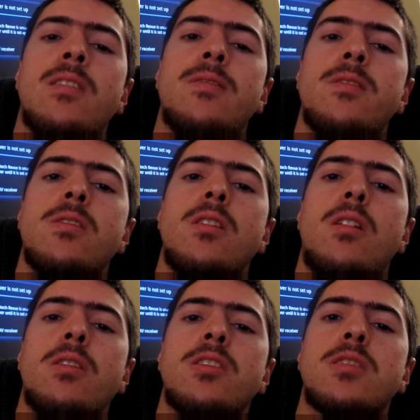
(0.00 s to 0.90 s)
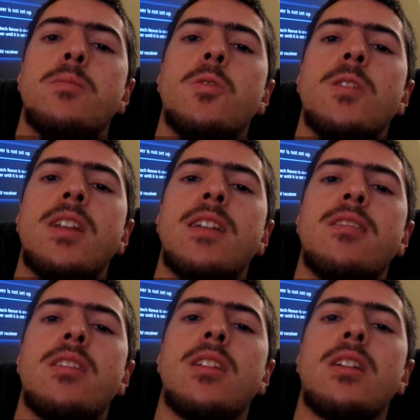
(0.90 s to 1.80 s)
for all your support and
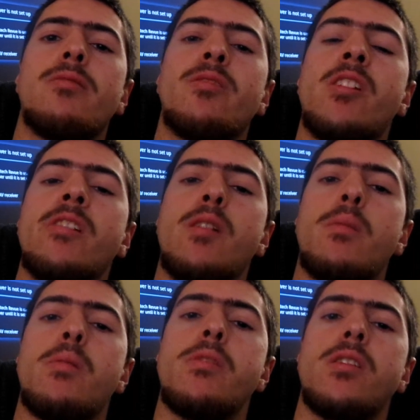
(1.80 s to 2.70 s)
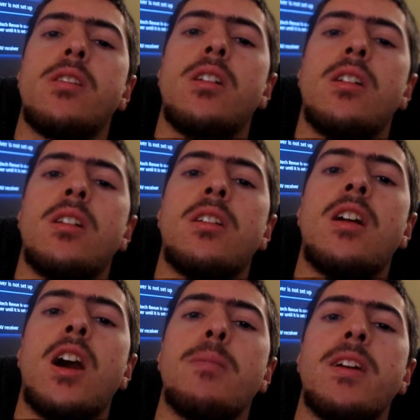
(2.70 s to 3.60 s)
everything remember uh,
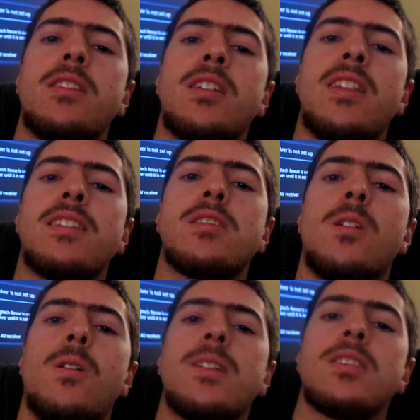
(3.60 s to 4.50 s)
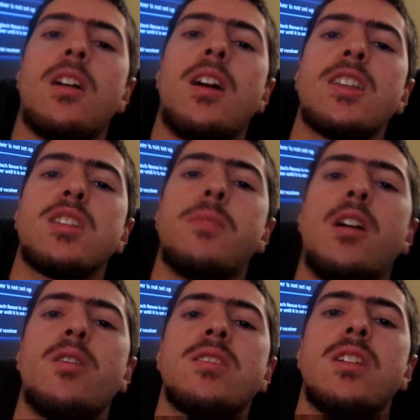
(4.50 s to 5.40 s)
comment that's always awesome I
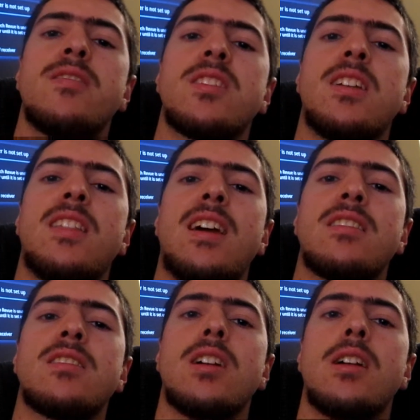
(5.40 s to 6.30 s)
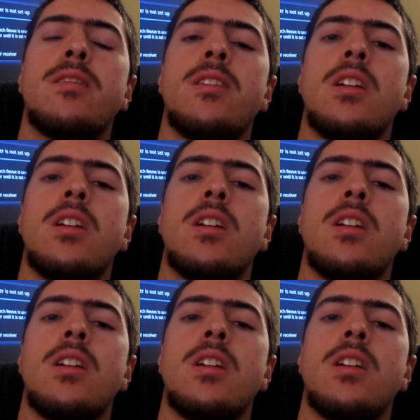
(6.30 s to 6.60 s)
always love seeing that stuff